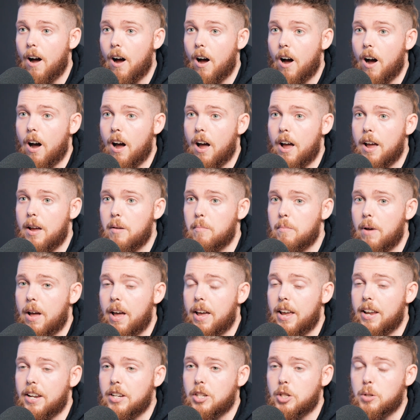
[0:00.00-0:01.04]
I'm
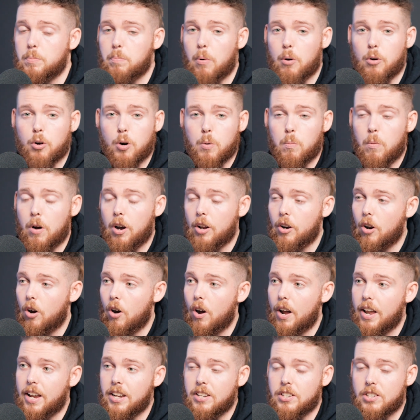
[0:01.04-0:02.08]
a spoken word
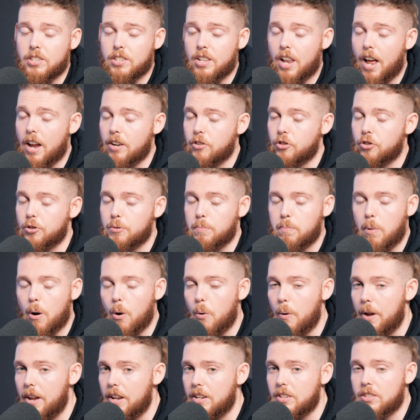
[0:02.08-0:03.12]
artist /
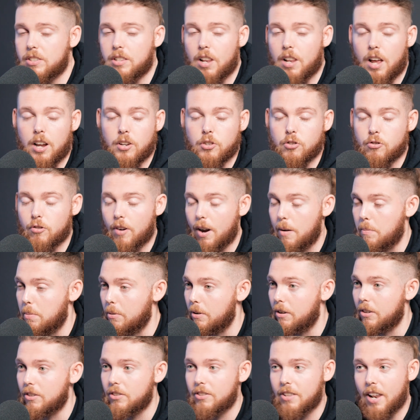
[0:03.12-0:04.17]
poet /
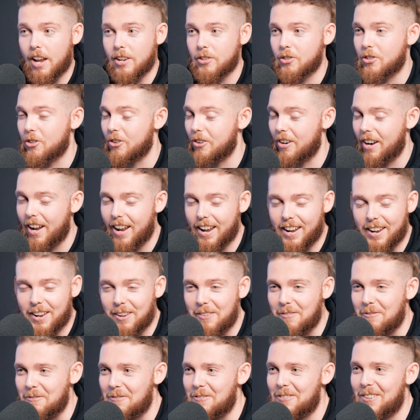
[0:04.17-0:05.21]
rapper /
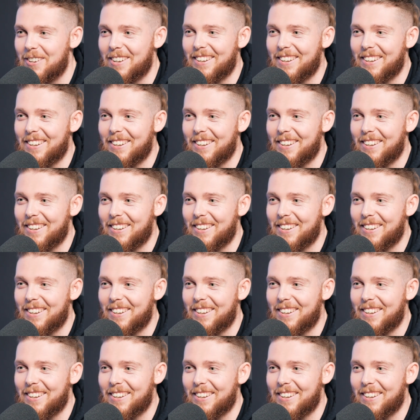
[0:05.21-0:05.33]
creative.